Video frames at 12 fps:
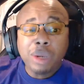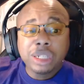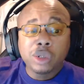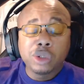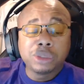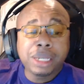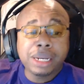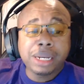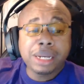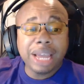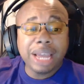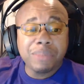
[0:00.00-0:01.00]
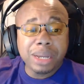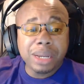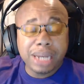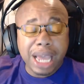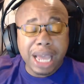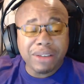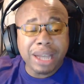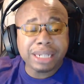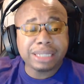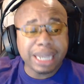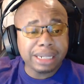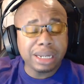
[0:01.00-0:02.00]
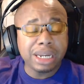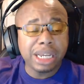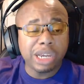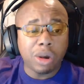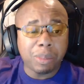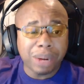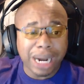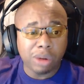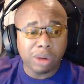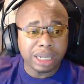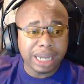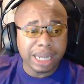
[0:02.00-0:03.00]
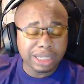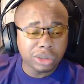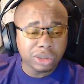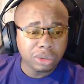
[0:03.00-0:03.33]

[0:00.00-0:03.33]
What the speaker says: dudes, because they've had to take the knee on power the last 2 years.